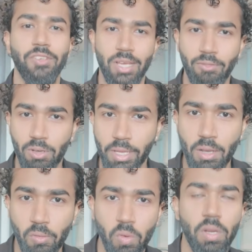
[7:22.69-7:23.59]
which I've already
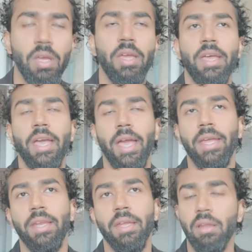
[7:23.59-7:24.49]
covered
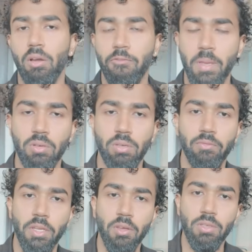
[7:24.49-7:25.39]
and in a lot of my YouTube
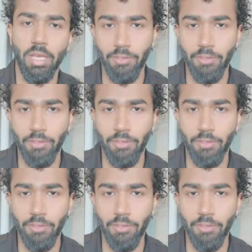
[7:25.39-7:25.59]
videos.